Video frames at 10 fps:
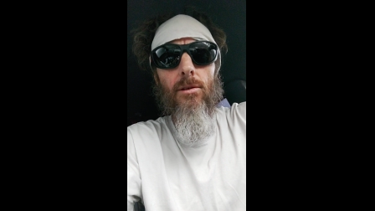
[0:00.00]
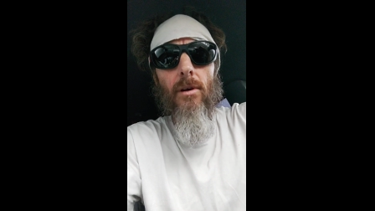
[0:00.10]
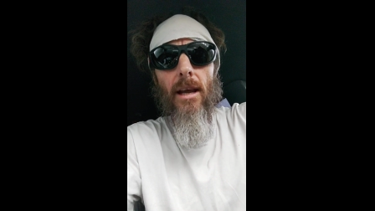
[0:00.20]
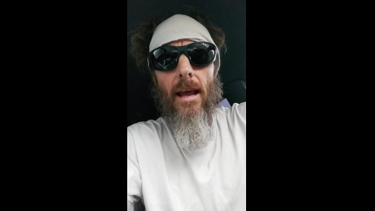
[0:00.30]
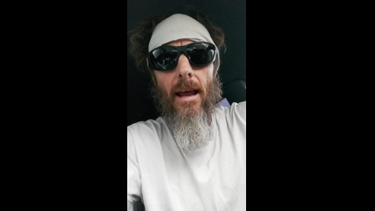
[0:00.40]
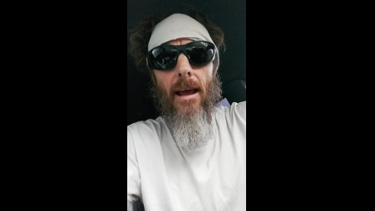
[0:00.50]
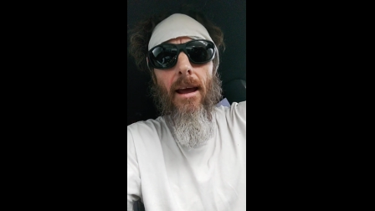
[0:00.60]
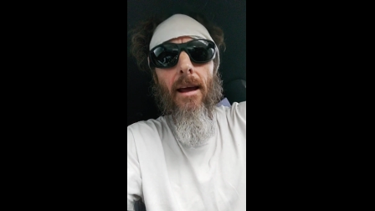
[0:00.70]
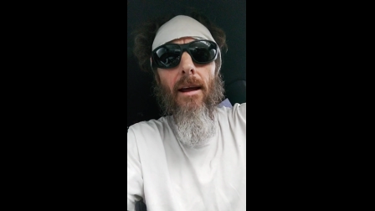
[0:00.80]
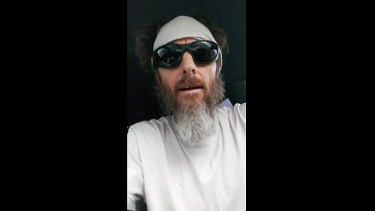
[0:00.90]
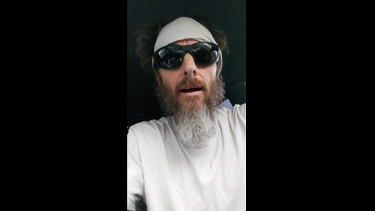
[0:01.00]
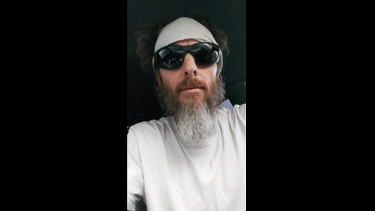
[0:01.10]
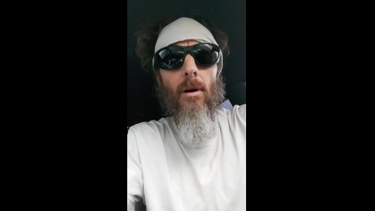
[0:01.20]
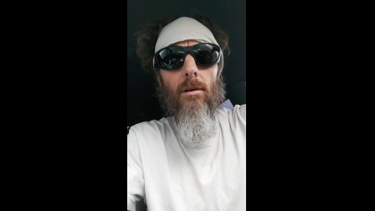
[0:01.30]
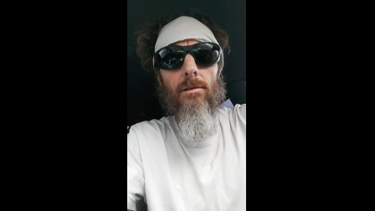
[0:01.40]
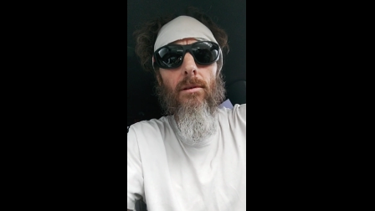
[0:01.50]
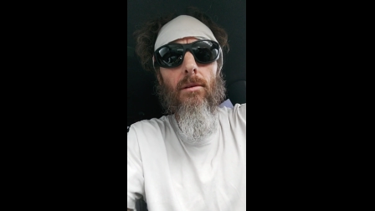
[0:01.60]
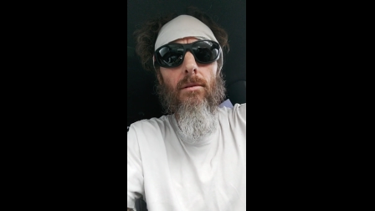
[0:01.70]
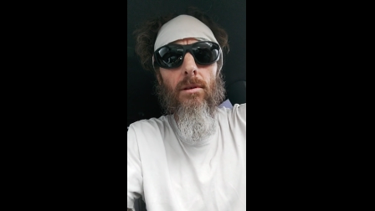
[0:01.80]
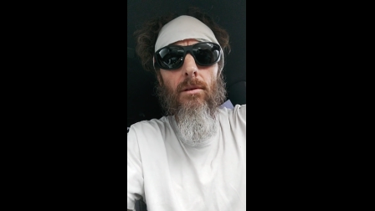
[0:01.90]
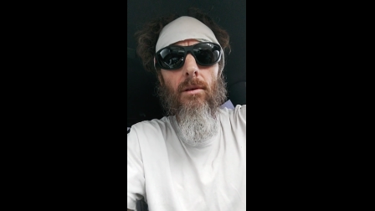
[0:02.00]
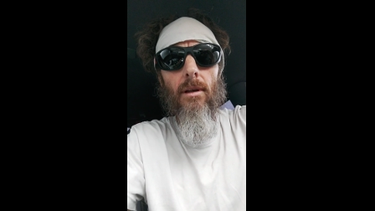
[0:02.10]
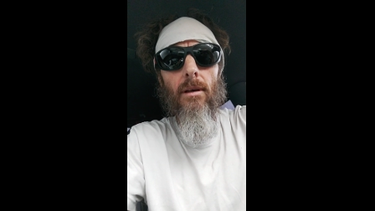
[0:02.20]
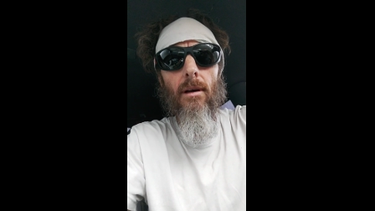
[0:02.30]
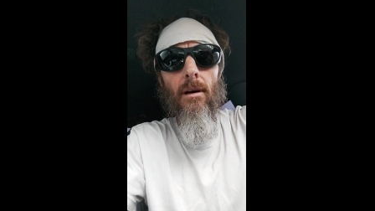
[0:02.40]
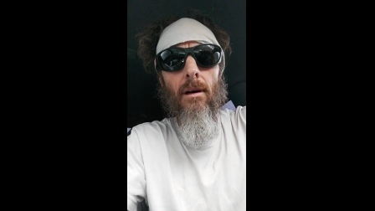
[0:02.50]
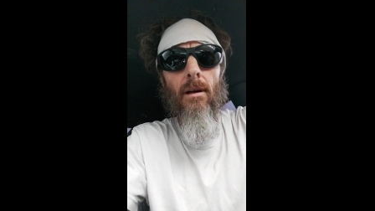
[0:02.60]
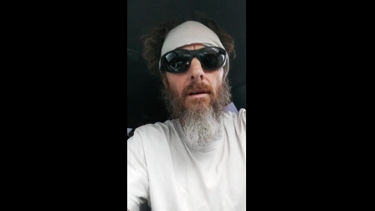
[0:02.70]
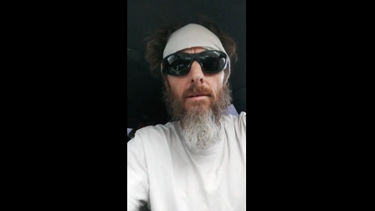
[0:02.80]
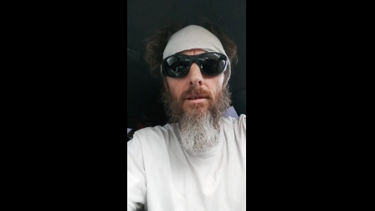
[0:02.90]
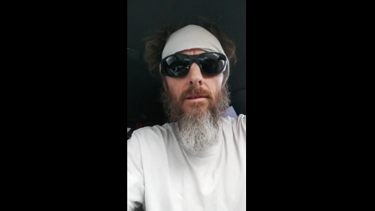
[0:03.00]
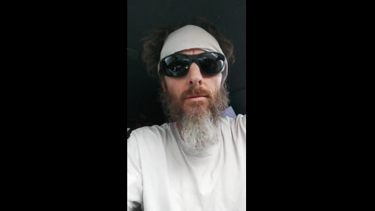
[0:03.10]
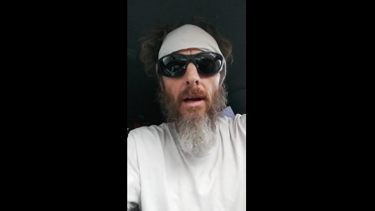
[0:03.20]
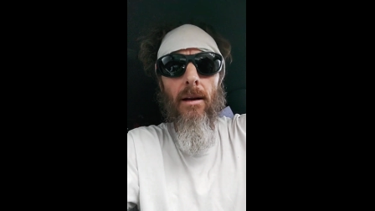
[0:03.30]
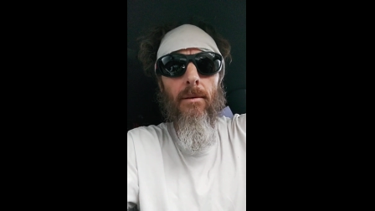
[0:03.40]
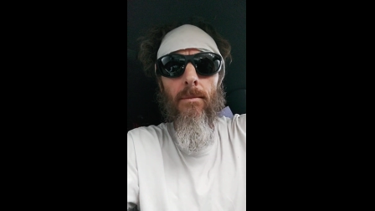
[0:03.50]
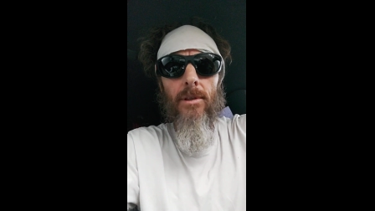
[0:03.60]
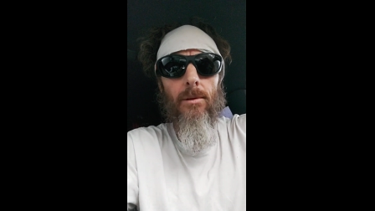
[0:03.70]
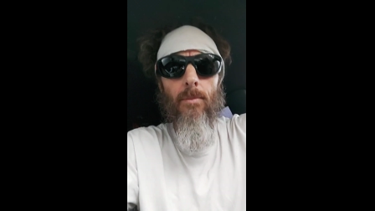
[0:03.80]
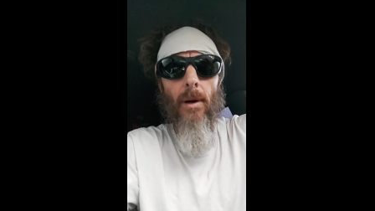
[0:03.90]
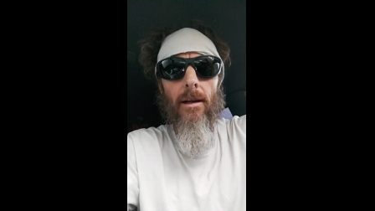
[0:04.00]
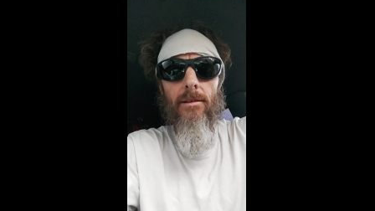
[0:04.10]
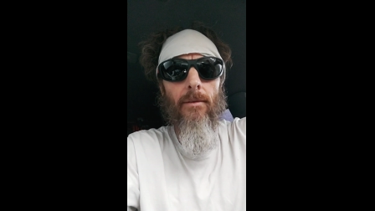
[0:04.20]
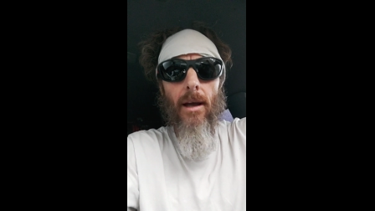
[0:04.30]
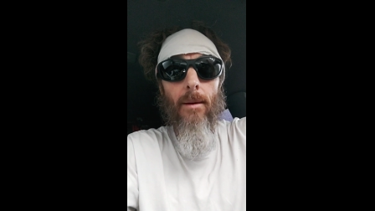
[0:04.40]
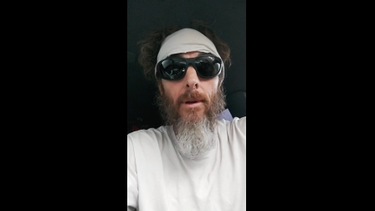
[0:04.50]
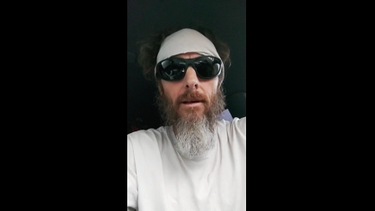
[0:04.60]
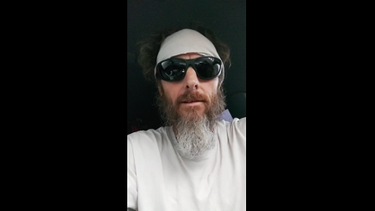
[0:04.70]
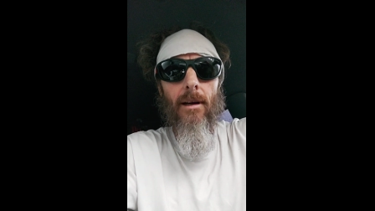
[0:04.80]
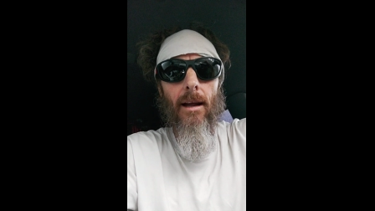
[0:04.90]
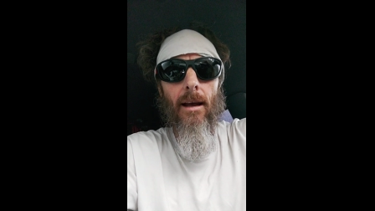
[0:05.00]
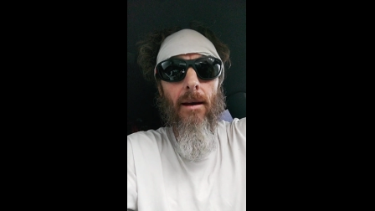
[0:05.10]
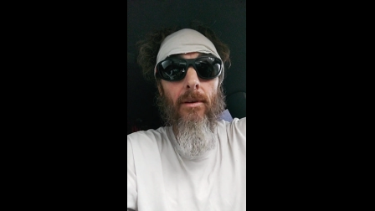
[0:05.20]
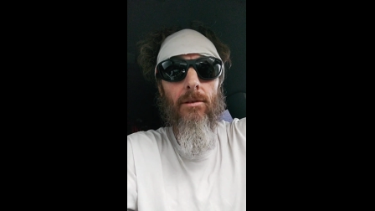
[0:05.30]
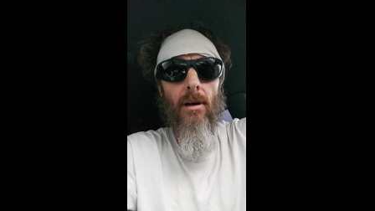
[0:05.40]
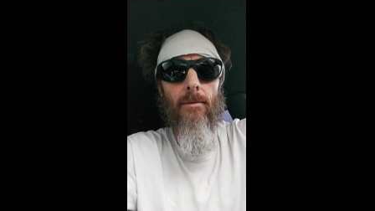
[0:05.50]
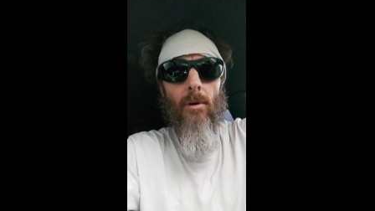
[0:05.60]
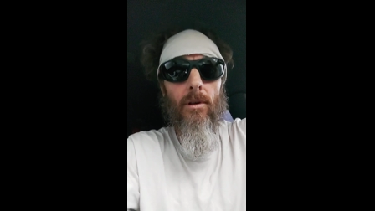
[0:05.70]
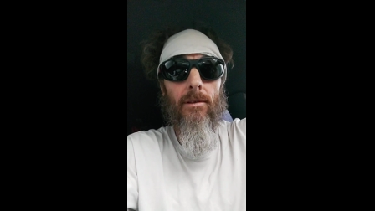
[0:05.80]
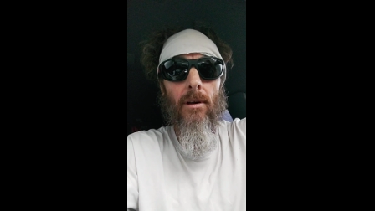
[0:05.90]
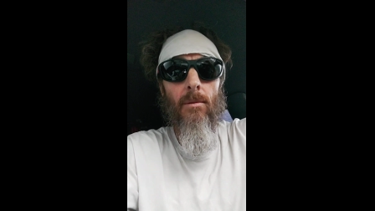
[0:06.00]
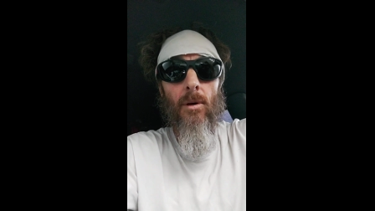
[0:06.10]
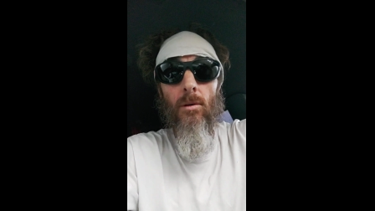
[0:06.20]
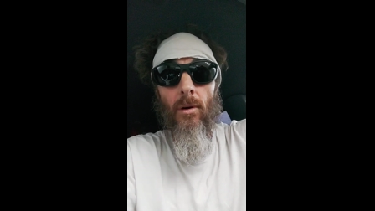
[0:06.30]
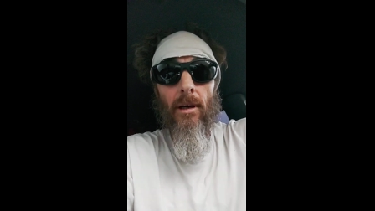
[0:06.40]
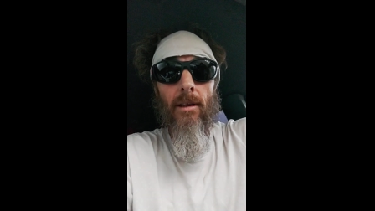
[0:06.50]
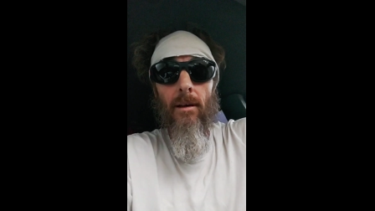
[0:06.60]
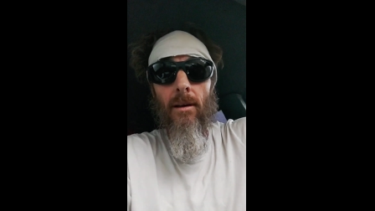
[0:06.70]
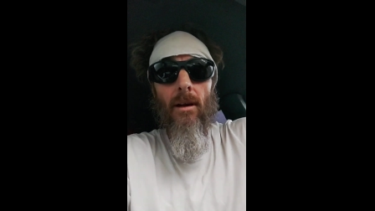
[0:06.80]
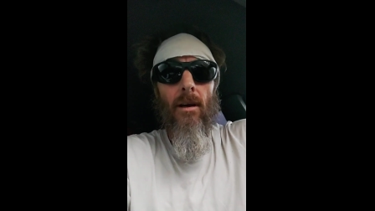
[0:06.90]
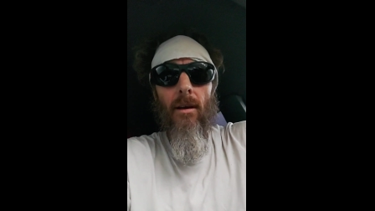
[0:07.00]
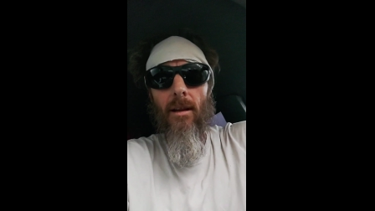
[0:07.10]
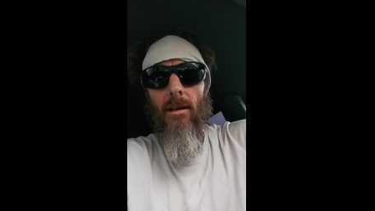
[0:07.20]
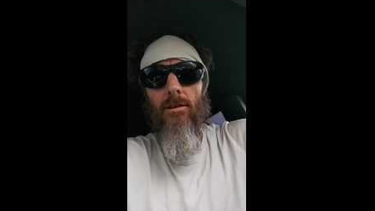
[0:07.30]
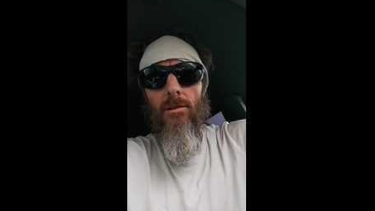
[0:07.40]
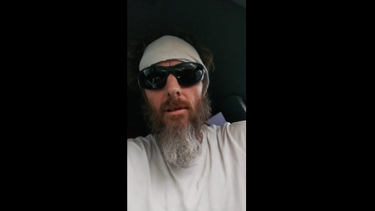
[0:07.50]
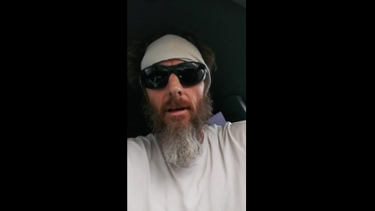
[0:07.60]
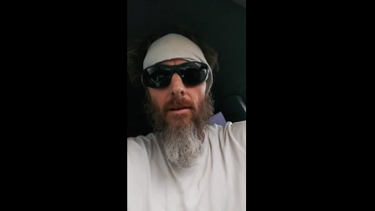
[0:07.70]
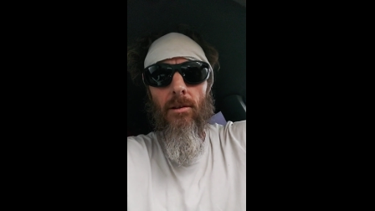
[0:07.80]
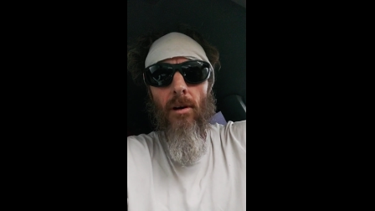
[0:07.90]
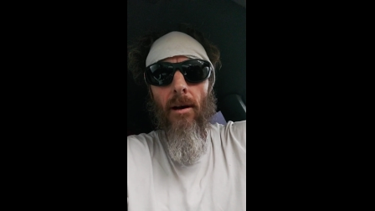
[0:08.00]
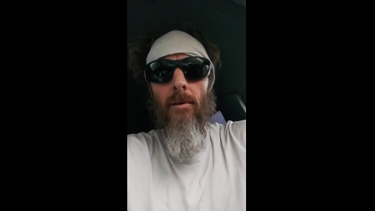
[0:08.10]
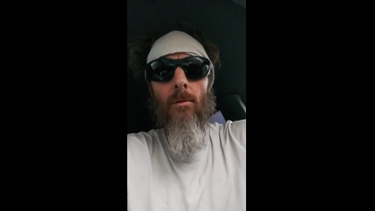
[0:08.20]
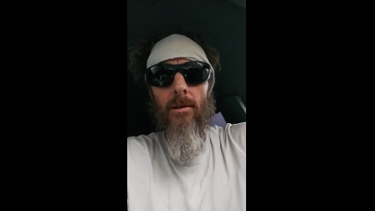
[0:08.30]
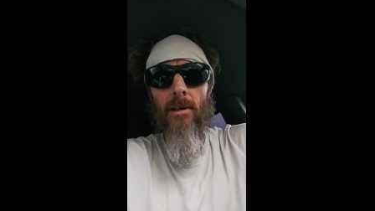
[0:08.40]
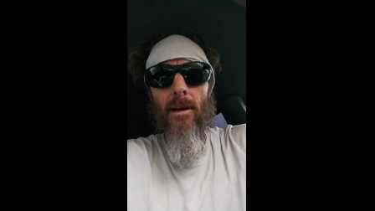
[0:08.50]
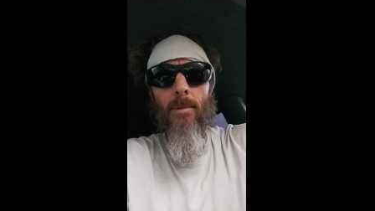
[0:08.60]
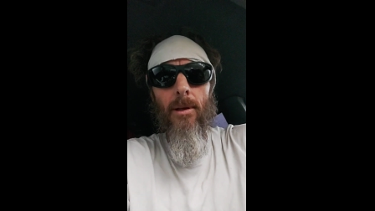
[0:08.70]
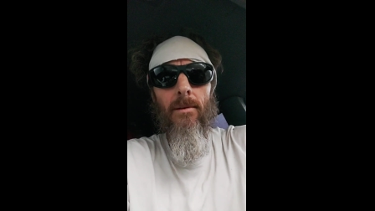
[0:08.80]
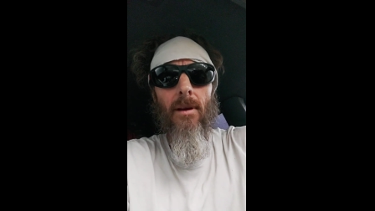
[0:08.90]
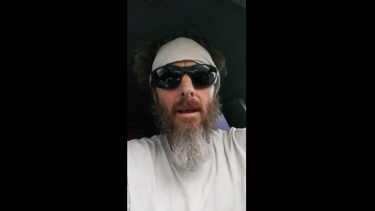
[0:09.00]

You can, I've also do it on just random spikes of happiness that I have and try and focus on them real quick. And that's usually how the driving ones happen.